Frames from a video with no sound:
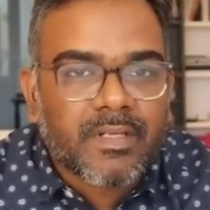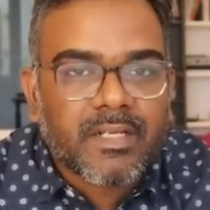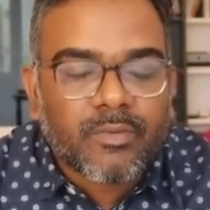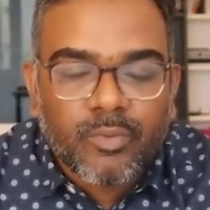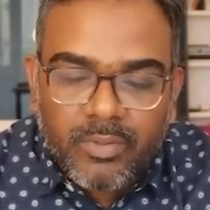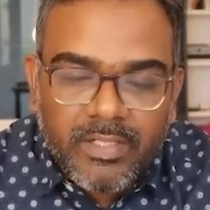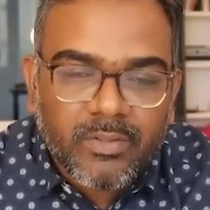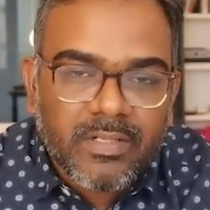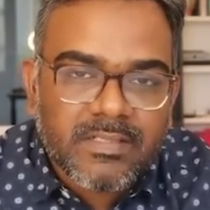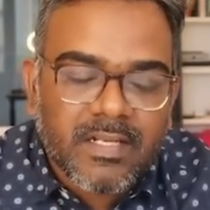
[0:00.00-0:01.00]
you need to
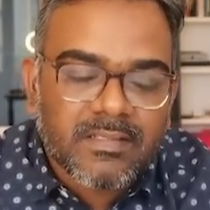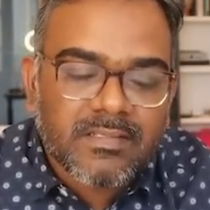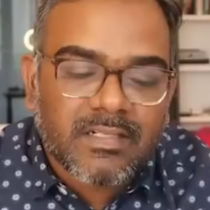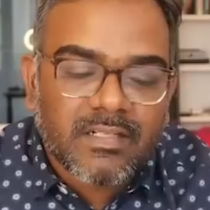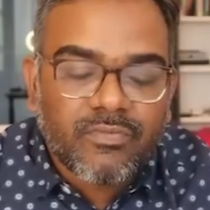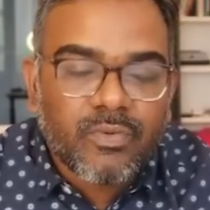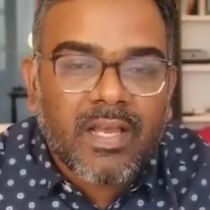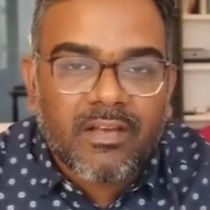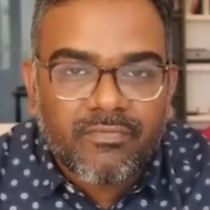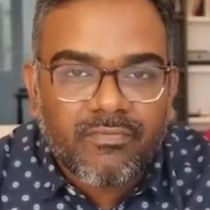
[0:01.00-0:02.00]
understand this, that if you
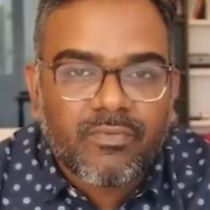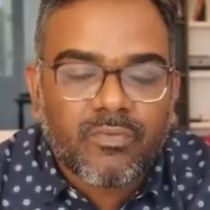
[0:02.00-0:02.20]
want